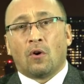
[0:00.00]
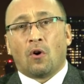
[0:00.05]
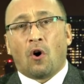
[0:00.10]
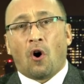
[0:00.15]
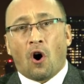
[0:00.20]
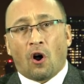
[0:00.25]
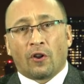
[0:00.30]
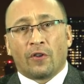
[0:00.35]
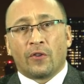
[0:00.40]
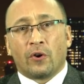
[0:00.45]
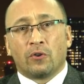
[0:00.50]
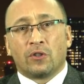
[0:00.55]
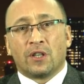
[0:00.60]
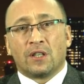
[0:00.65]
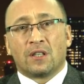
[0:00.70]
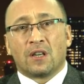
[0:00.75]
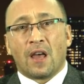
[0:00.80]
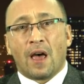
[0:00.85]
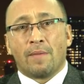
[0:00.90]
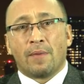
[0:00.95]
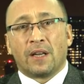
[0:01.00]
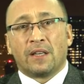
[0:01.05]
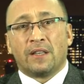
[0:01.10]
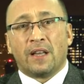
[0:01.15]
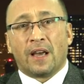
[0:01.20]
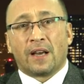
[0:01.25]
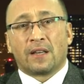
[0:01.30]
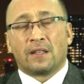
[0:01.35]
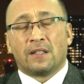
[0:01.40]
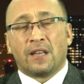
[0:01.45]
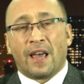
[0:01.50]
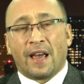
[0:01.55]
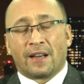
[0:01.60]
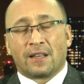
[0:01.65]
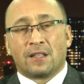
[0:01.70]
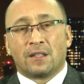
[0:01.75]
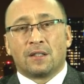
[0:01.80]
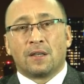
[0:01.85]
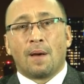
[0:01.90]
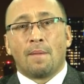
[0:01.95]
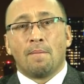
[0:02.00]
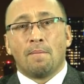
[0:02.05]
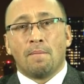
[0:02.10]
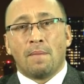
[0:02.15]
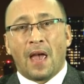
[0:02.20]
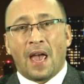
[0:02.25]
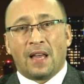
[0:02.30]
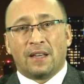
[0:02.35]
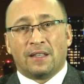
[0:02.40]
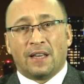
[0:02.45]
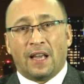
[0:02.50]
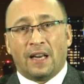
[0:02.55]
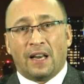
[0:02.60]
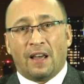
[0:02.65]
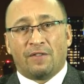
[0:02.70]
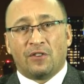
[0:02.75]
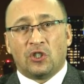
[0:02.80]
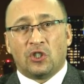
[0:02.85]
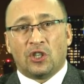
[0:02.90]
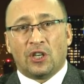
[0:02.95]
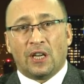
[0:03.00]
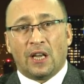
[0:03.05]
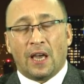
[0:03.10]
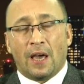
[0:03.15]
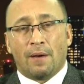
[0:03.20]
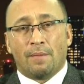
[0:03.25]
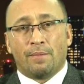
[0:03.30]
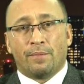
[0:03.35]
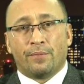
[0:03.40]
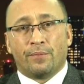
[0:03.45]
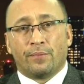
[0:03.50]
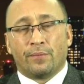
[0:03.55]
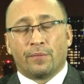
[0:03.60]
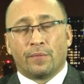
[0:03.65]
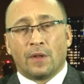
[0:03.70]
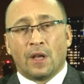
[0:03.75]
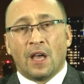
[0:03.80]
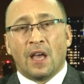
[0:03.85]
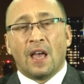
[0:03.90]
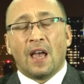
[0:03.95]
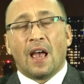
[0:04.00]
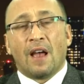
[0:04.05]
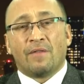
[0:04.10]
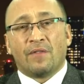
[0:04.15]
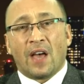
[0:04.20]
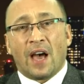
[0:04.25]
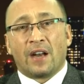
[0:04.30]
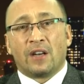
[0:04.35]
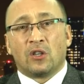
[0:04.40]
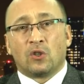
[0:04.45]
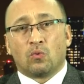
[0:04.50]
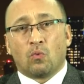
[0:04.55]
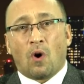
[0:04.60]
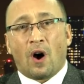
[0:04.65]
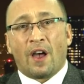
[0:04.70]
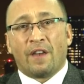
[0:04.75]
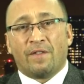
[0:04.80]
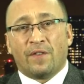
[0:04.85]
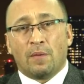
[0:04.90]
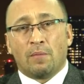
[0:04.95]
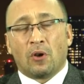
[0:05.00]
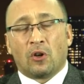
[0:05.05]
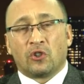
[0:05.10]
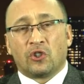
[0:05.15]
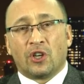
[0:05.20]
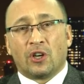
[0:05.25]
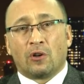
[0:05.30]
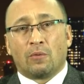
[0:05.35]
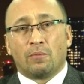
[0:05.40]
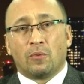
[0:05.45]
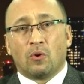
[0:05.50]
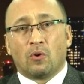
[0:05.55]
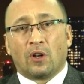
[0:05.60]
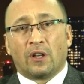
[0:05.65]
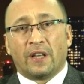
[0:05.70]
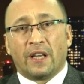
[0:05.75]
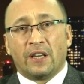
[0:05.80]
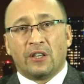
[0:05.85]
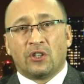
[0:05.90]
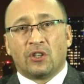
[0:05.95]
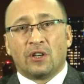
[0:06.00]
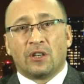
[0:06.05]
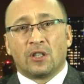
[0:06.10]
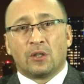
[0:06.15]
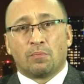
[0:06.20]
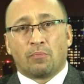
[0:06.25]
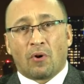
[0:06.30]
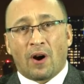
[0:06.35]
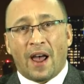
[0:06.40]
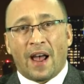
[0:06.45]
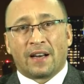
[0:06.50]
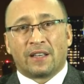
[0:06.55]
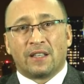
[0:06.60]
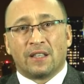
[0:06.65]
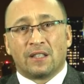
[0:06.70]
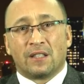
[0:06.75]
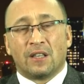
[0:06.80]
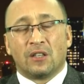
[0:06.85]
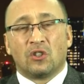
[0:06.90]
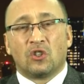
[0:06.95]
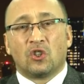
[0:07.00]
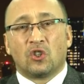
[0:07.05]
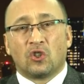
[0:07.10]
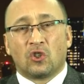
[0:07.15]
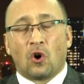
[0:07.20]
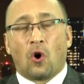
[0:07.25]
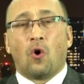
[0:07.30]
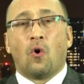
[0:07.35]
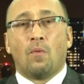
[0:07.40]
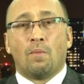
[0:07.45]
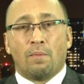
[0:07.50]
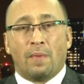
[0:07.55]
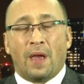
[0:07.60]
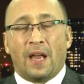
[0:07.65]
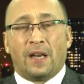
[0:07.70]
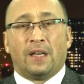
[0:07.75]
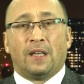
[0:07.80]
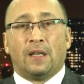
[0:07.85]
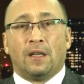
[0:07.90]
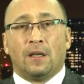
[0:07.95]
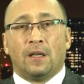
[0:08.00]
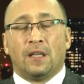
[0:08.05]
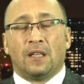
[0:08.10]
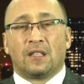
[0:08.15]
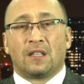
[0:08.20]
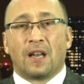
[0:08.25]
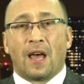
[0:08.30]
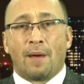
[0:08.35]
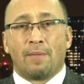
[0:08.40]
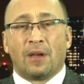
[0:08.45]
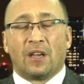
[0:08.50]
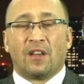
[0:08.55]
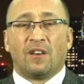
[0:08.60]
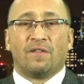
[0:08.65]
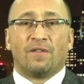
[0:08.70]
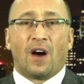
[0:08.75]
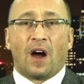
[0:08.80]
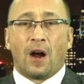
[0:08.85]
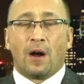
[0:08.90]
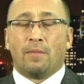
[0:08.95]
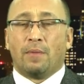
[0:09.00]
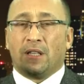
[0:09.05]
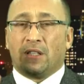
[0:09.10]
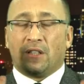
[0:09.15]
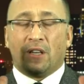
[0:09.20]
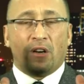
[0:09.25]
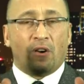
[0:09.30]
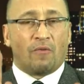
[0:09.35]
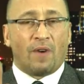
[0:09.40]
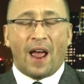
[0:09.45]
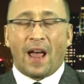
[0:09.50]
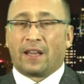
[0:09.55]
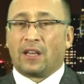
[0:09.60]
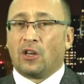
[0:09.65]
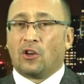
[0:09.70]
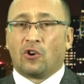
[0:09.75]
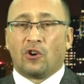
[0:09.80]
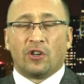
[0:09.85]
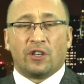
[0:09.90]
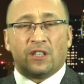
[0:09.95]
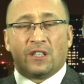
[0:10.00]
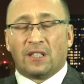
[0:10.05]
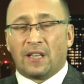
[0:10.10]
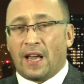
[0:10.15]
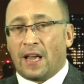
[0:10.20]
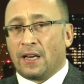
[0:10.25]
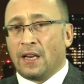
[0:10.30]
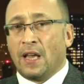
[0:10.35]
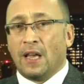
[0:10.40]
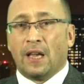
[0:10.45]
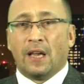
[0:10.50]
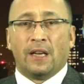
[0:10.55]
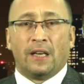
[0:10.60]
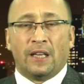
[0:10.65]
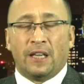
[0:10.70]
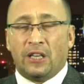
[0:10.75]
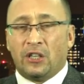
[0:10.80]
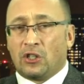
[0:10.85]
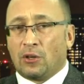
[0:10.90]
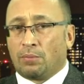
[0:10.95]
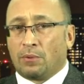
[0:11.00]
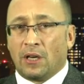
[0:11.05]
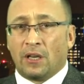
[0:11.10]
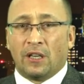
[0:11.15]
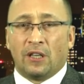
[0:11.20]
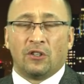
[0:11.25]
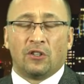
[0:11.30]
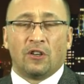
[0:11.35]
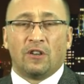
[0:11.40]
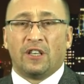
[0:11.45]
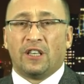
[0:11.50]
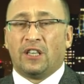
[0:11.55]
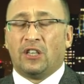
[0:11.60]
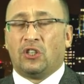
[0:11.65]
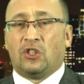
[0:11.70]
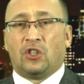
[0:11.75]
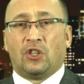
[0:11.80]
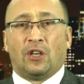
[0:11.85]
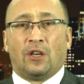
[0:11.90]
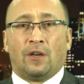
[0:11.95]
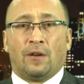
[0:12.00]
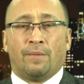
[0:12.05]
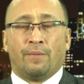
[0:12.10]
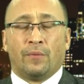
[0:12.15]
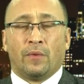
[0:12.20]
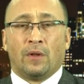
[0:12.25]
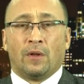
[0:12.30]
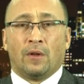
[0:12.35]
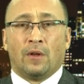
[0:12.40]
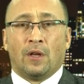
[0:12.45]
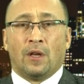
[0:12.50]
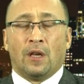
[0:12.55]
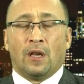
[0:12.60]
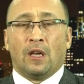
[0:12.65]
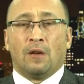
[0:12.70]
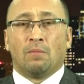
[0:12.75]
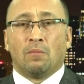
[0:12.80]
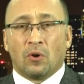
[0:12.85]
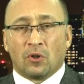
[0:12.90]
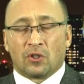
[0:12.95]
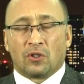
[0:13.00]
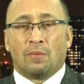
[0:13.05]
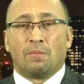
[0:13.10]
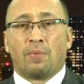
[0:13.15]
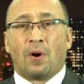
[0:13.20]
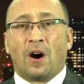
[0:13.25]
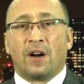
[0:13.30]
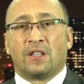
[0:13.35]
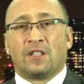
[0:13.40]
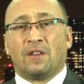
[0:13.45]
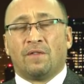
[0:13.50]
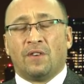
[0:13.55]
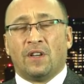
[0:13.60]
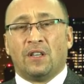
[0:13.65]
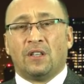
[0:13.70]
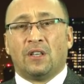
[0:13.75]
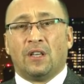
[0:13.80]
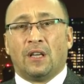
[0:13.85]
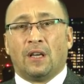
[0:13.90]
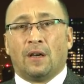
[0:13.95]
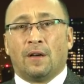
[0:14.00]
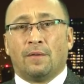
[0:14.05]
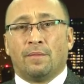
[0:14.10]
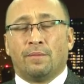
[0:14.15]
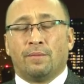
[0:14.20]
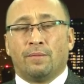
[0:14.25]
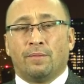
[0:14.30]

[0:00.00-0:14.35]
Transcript: All of those Islamic texts mandate FGM, and that is why female genital mutilation is practiced in so many Islamic environments, in Iraqi Kurdistan, in Egypt, in Indonesia, in Muslim parts of India.